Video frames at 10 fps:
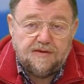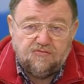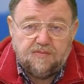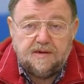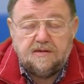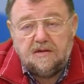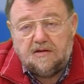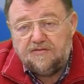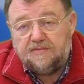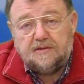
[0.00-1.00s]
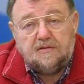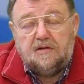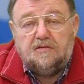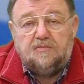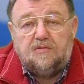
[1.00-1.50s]
has been interrupted
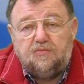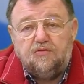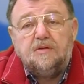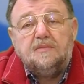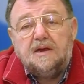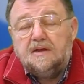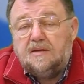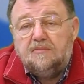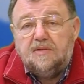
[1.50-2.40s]
during the transport,